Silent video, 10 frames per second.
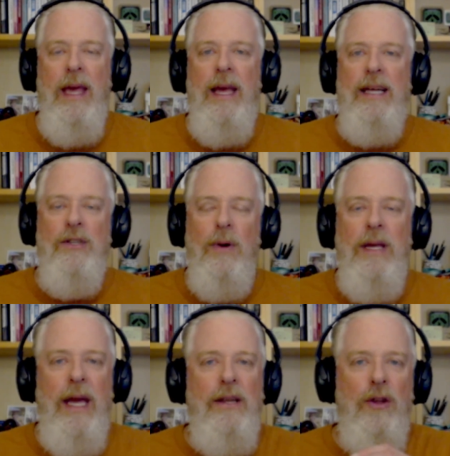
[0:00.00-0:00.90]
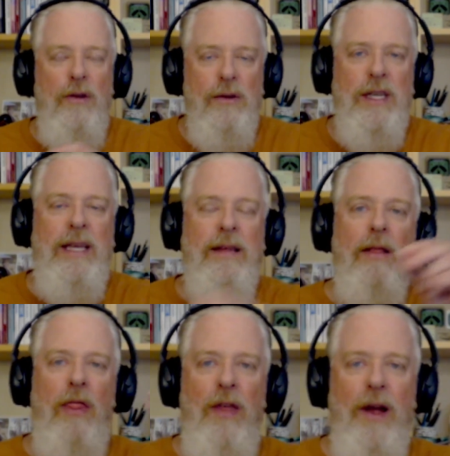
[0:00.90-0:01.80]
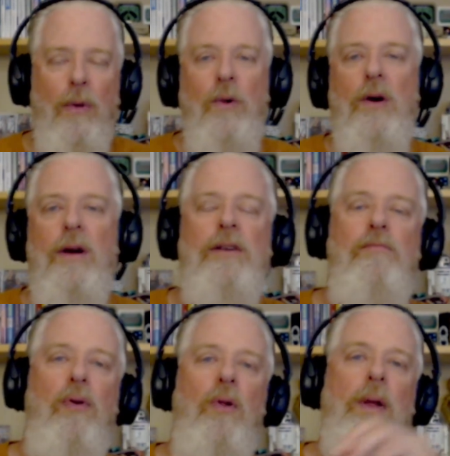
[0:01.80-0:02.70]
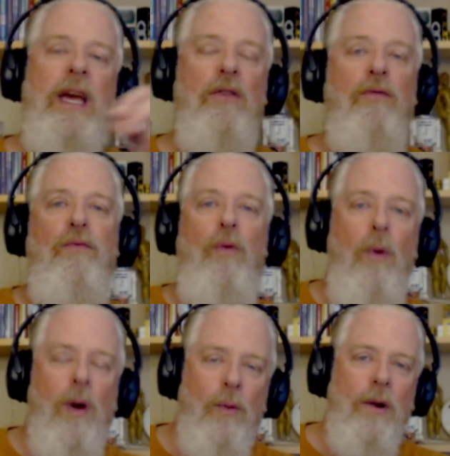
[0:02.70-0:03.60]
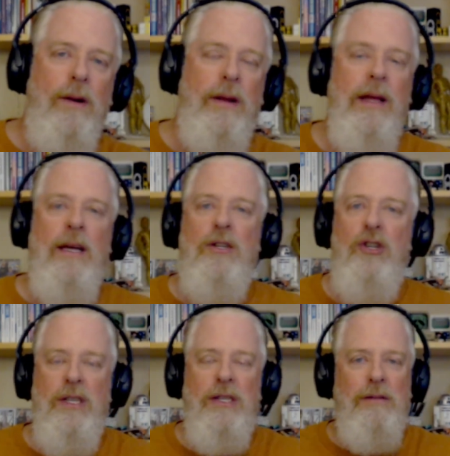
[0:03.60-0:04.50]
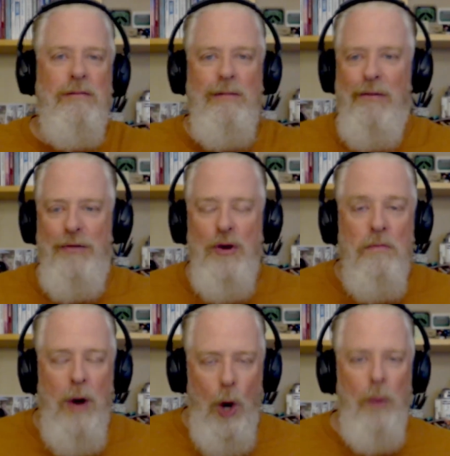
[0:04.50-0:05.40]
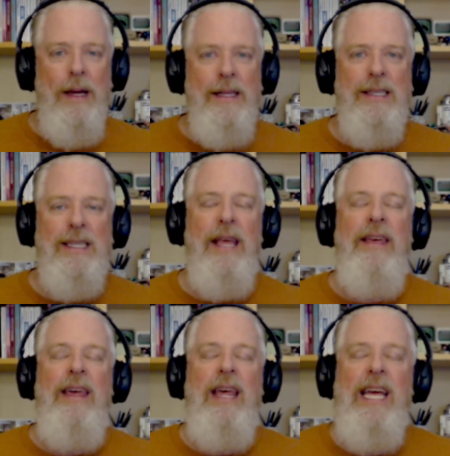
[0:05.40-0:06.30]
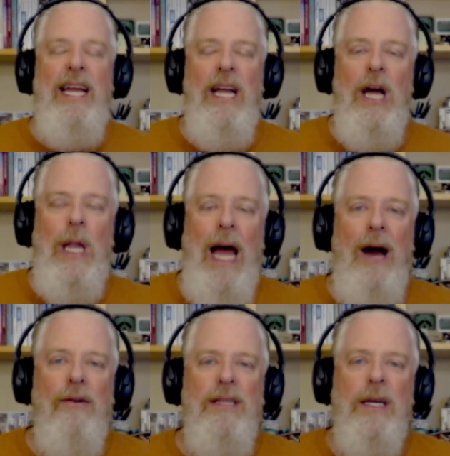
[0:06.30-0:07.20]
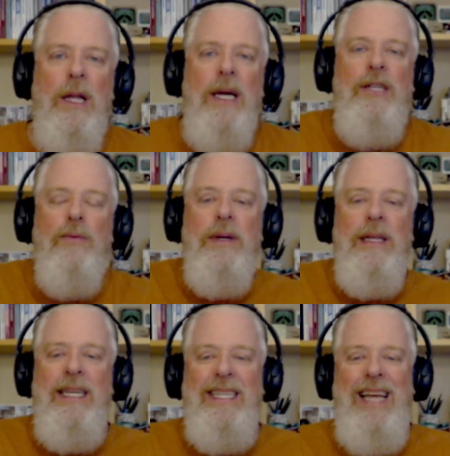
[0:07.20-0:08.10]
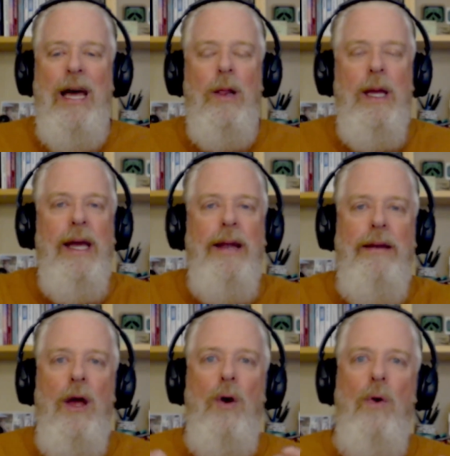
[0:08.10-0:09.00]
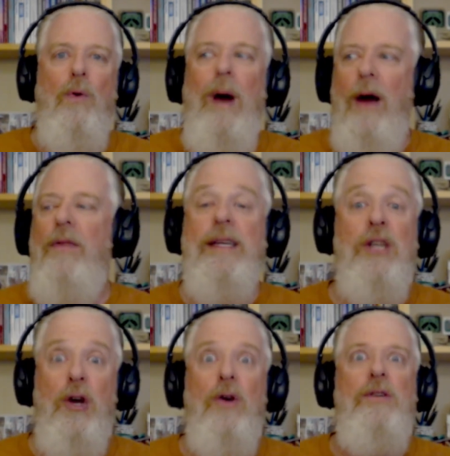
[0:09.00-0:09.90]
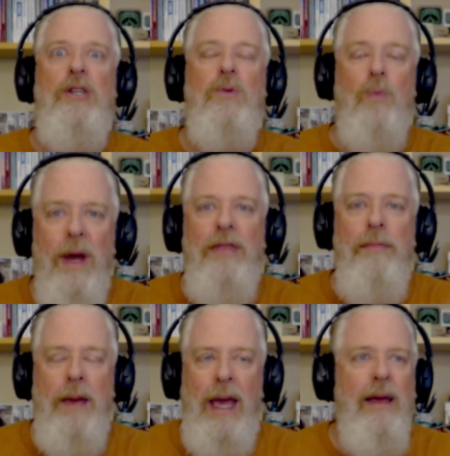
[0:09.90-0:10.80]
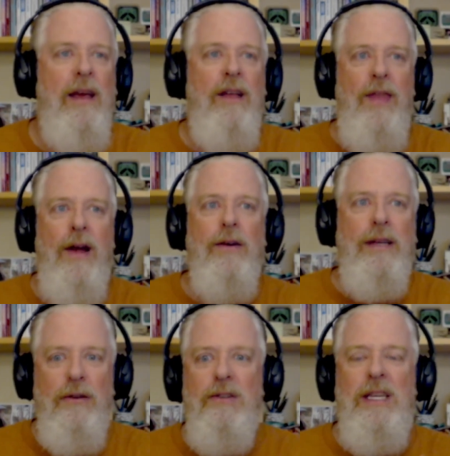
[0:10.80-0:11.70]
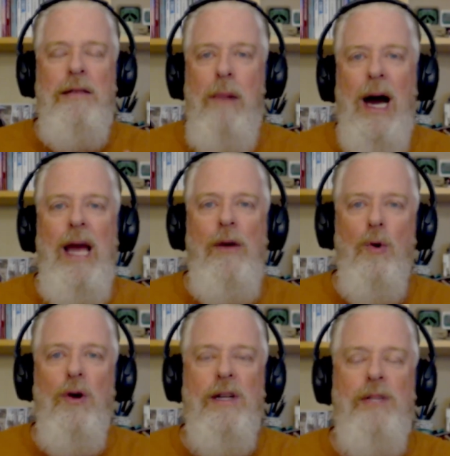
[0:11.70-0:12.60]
And so again, using their word, pulling it forward just a few moments, it allows the client to really settle in. Oh, wow, this coach is with me. They're using my words.